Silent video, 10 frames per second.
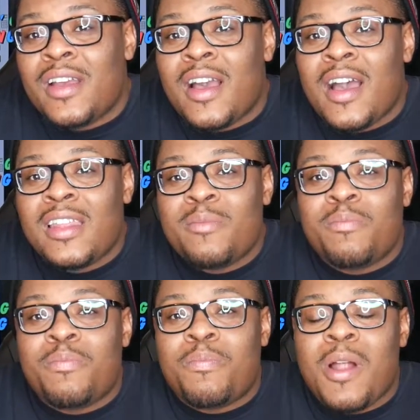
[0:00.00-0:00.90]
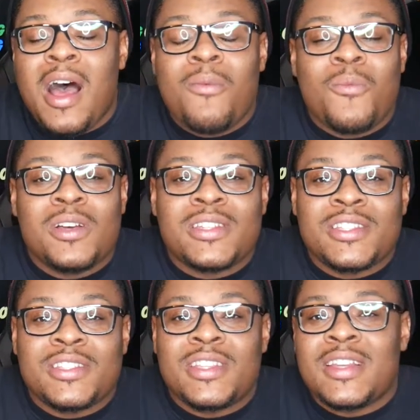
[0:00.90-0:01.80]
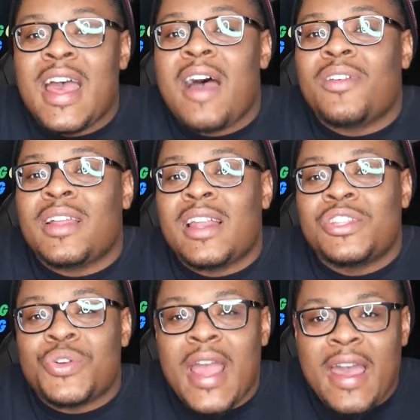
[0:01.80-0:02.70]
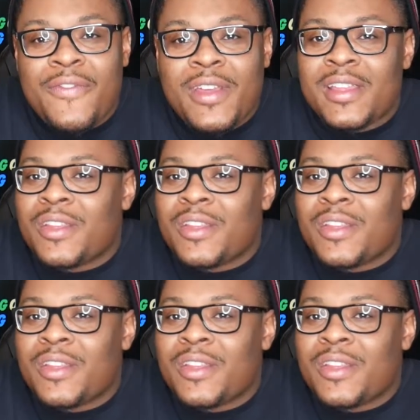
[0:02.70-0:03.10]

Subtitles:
The problem was I just didn't have a lot of traffic.